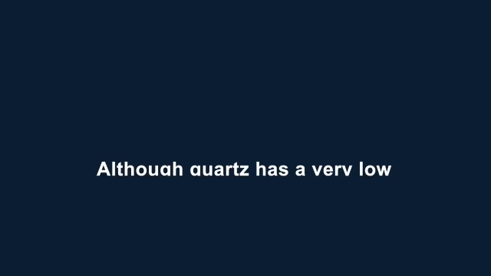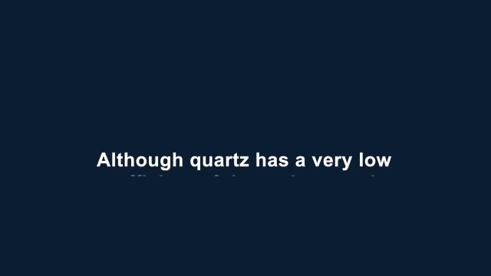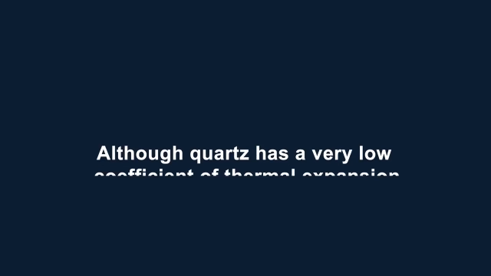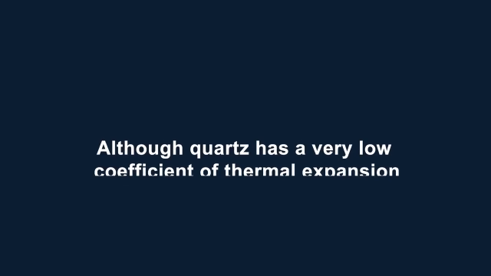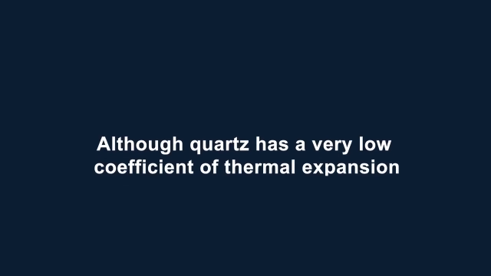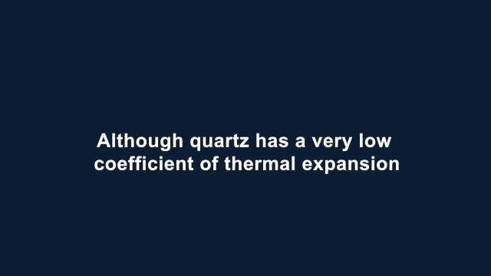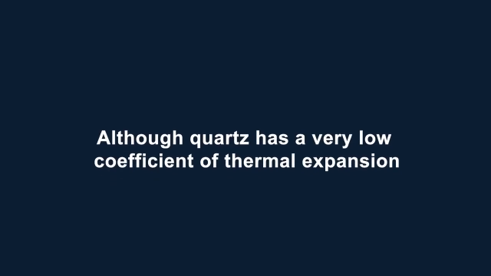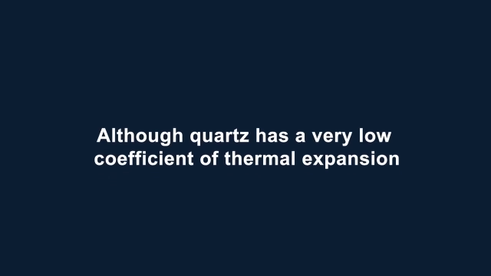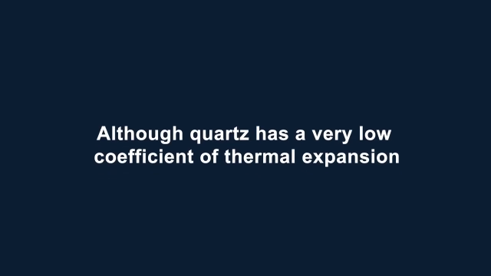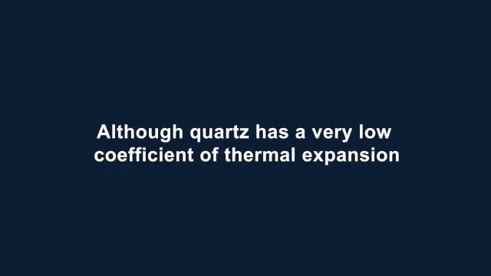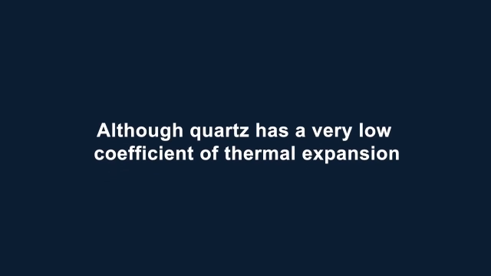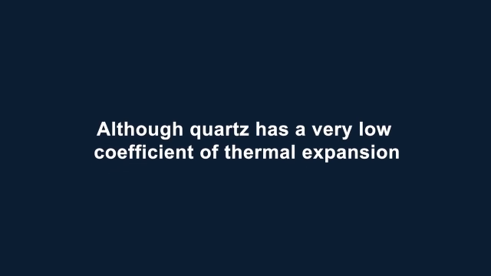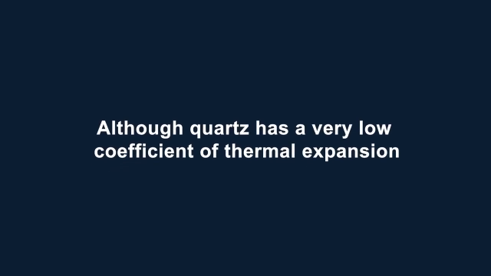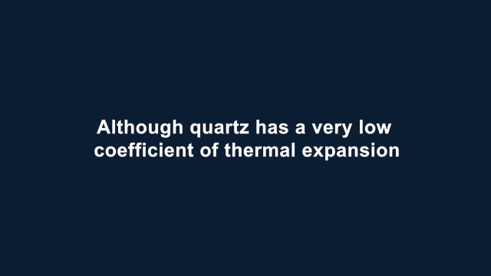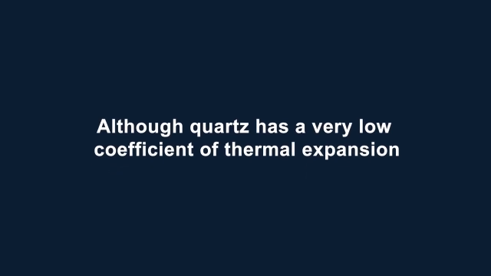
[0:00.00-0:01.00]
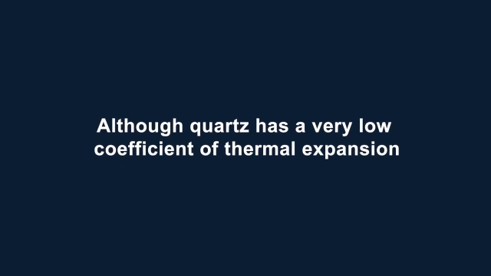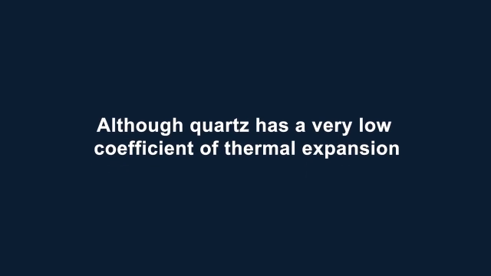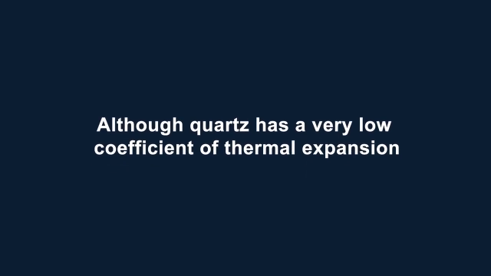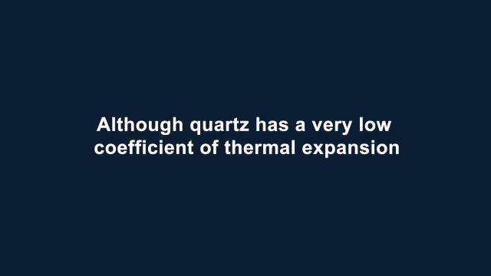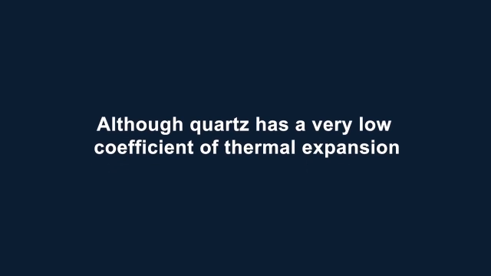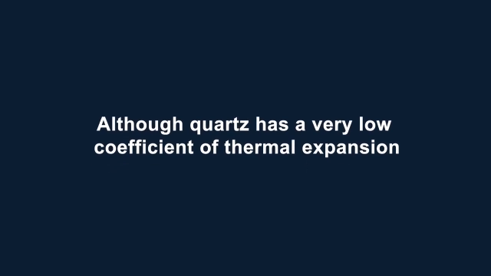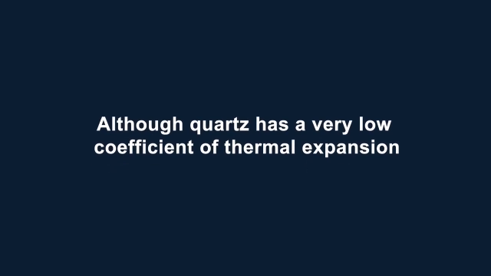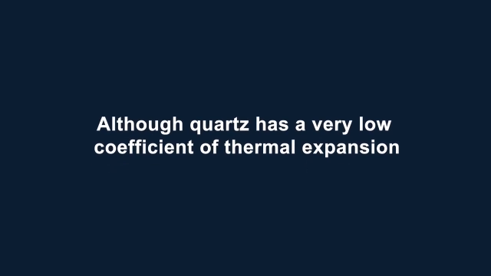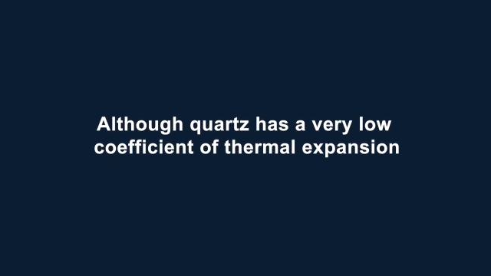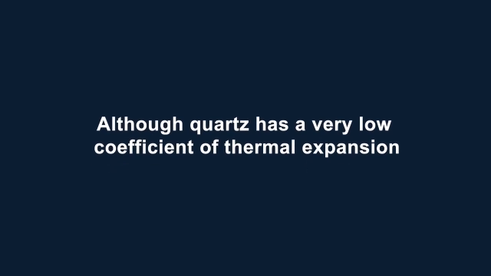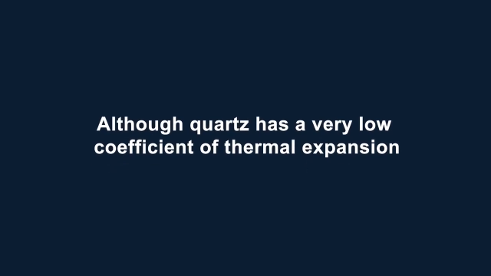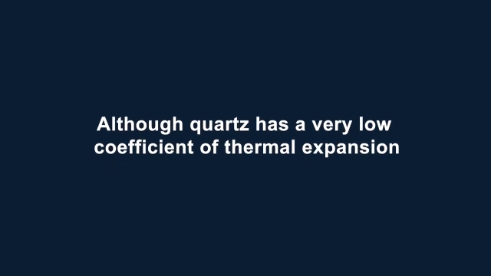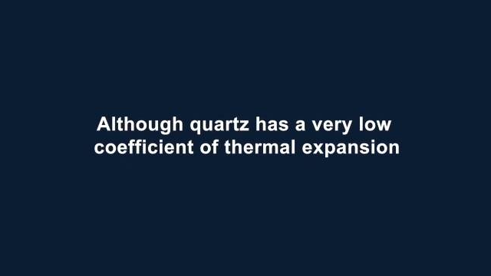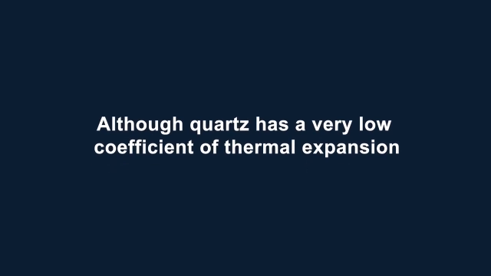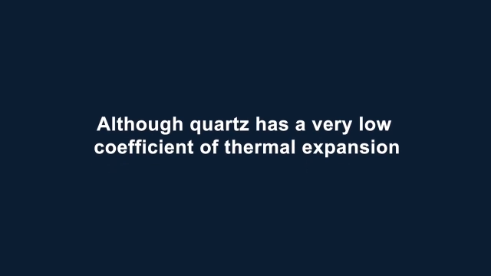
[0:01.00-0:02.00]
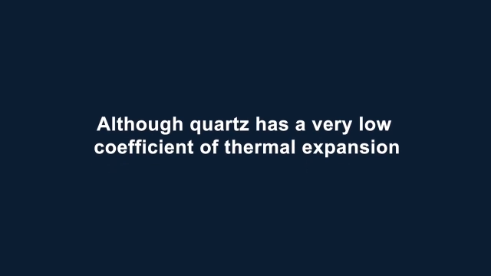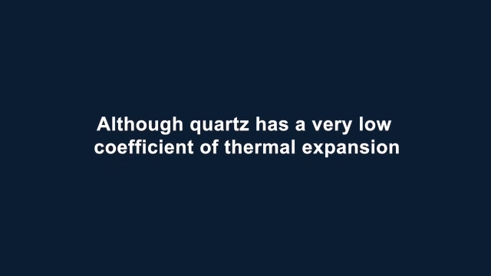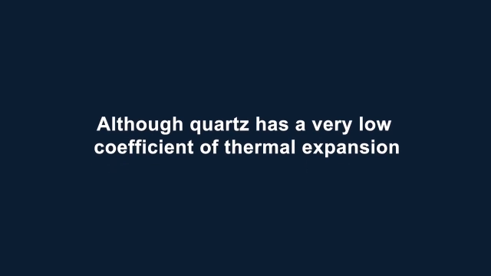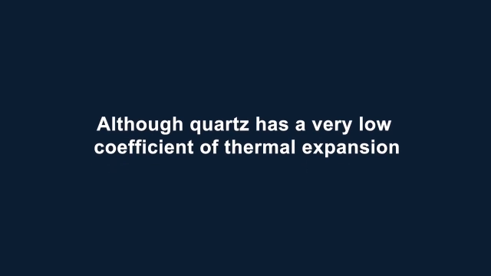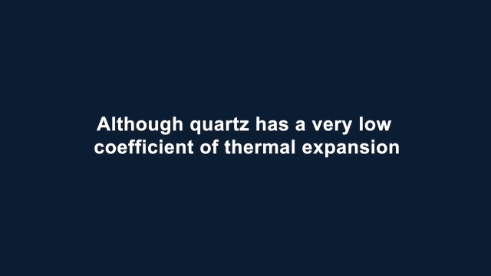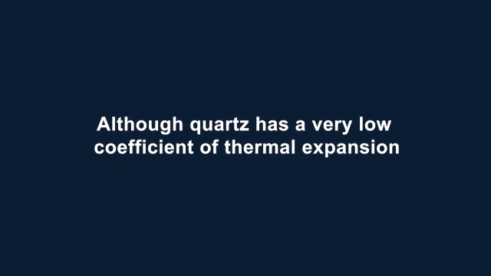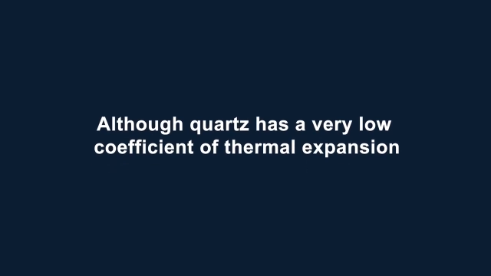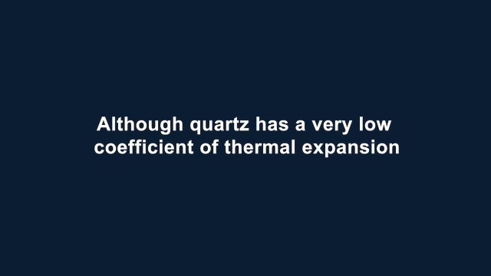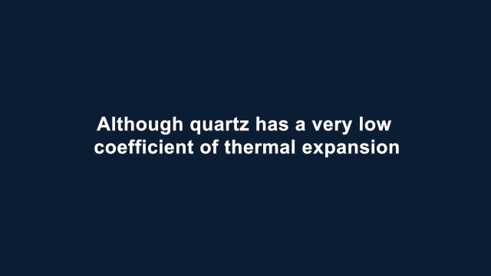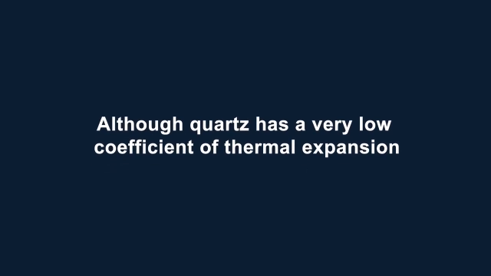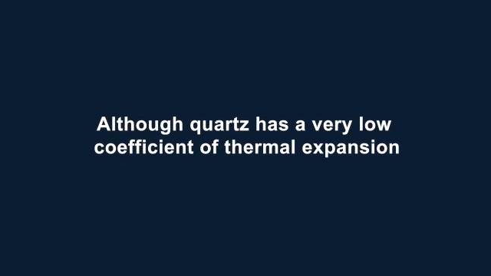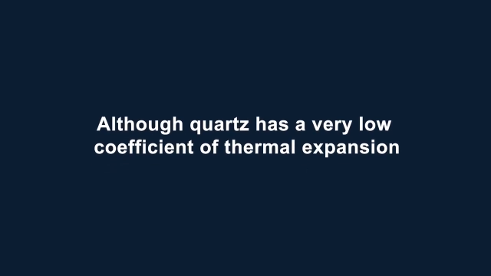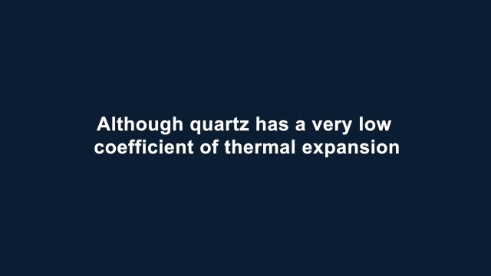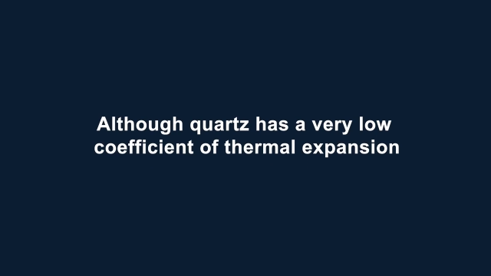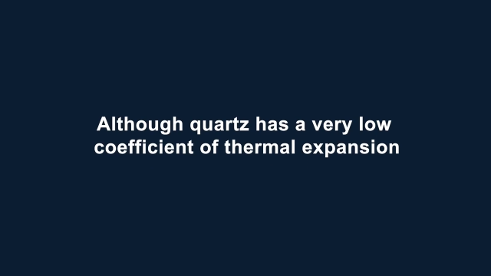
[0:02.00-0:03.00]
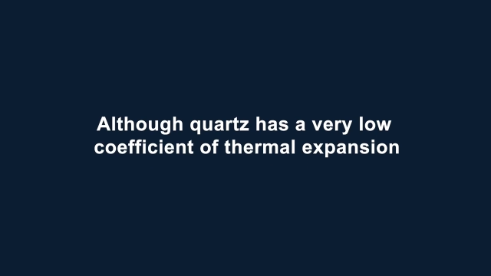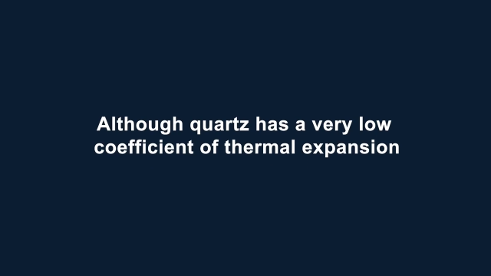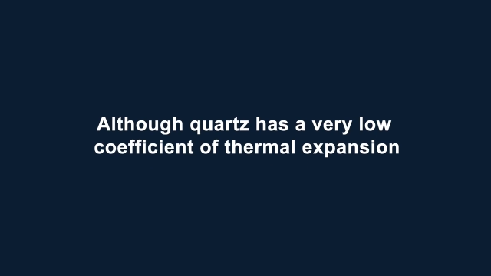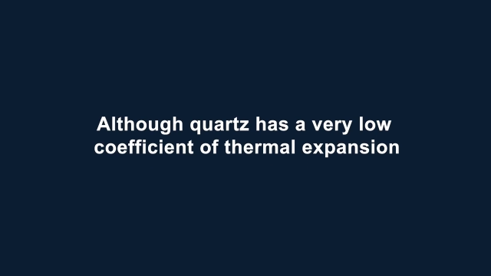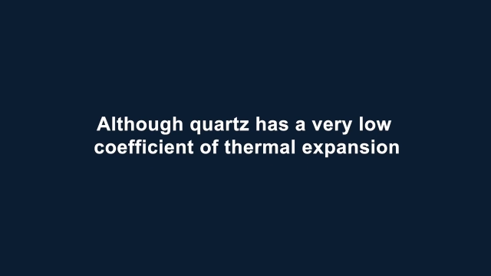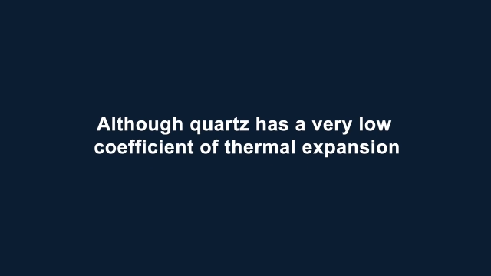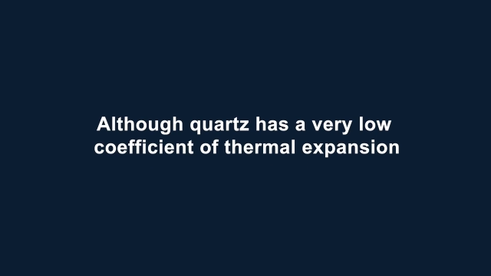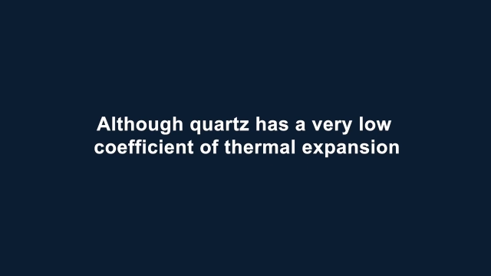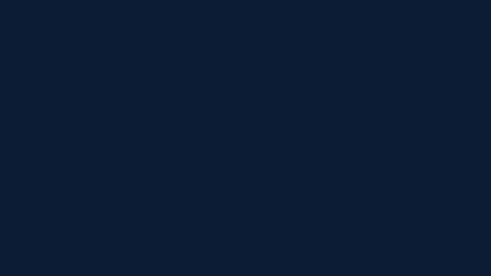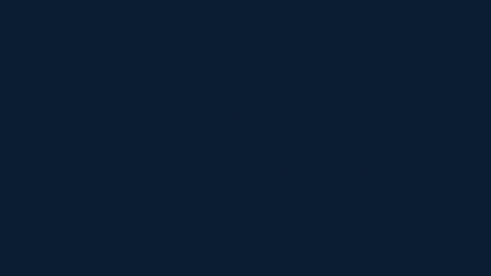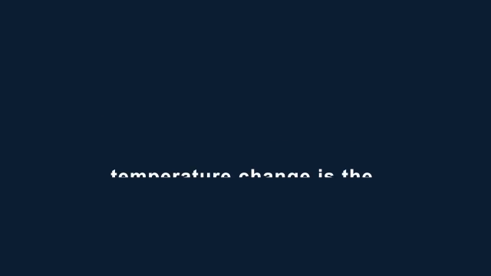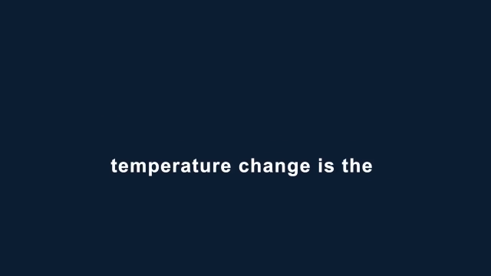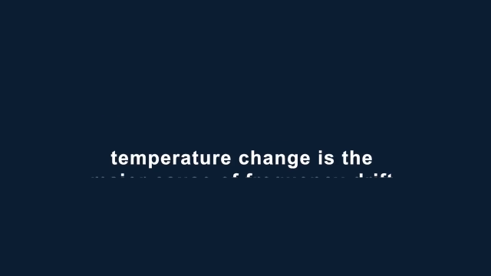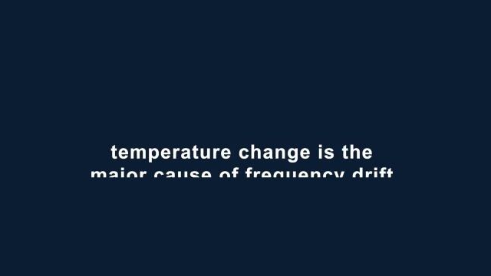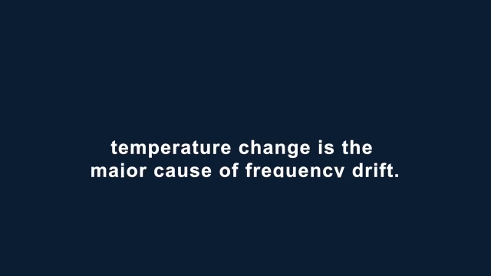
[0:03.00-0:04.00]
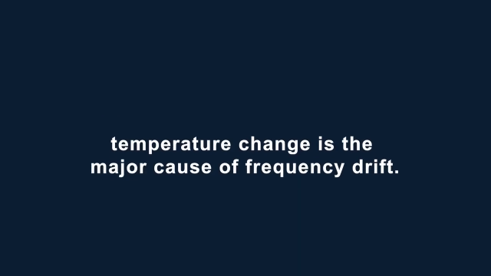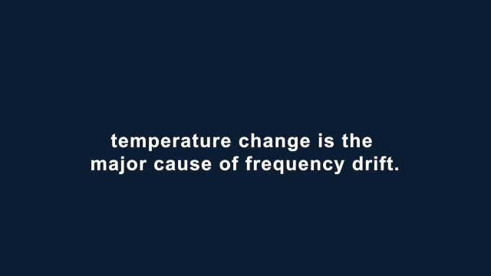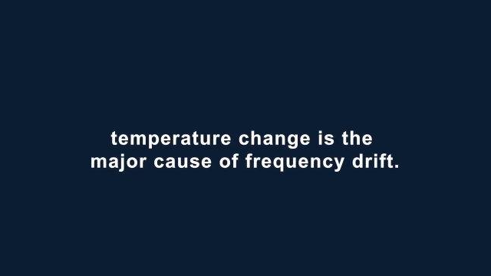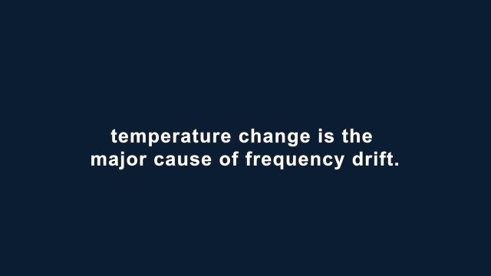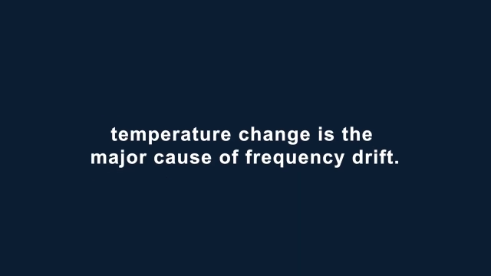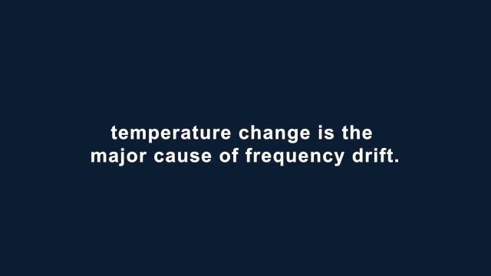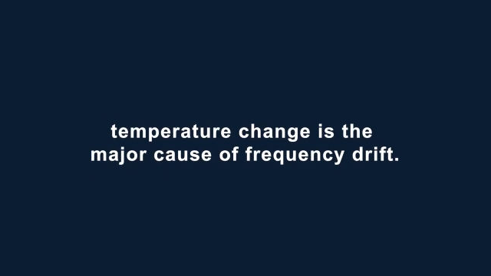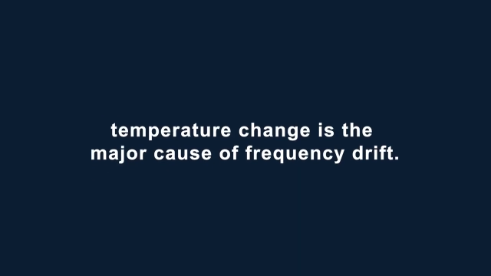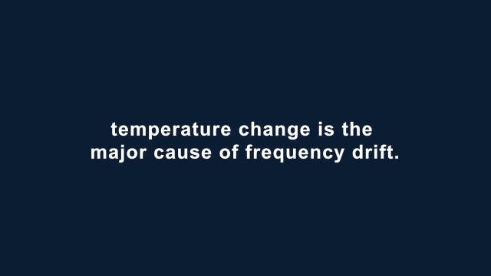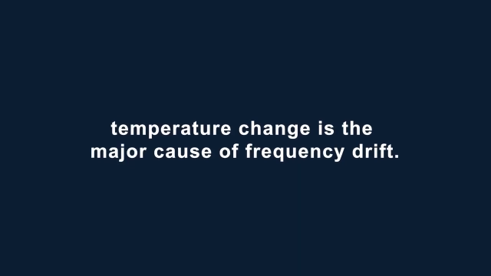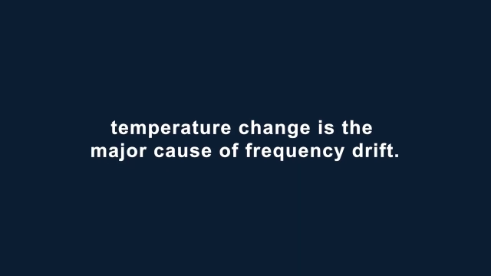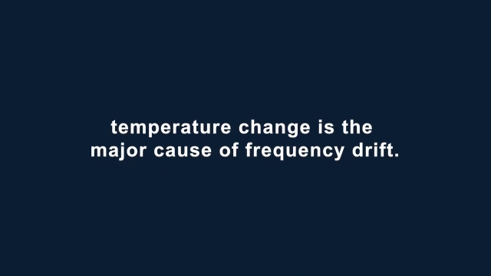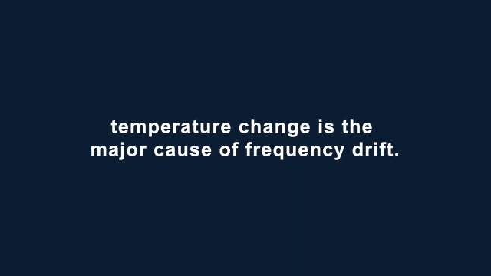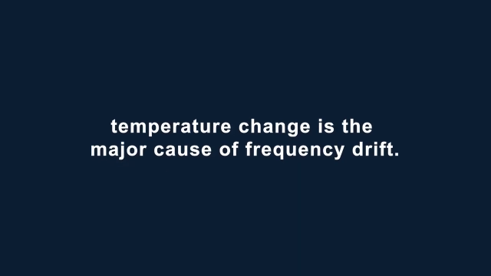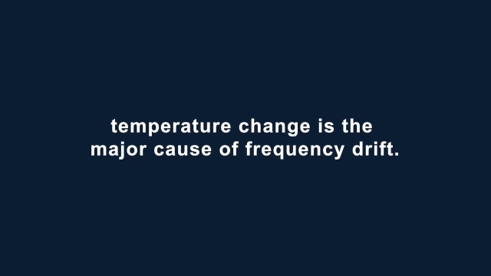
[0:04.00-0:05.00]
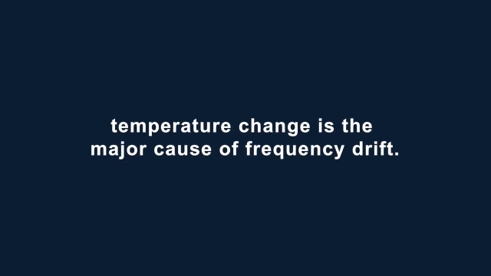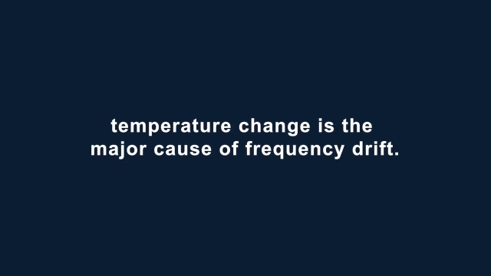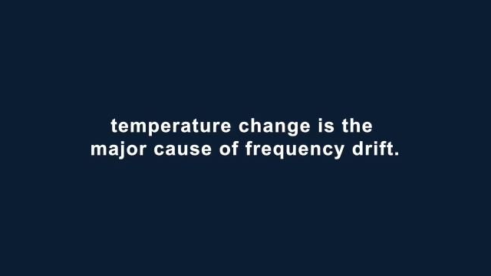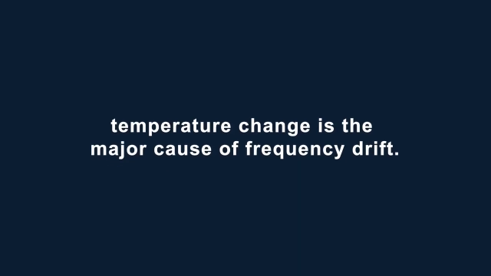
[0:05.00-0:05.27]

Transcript: Nobody's mouth can be seen.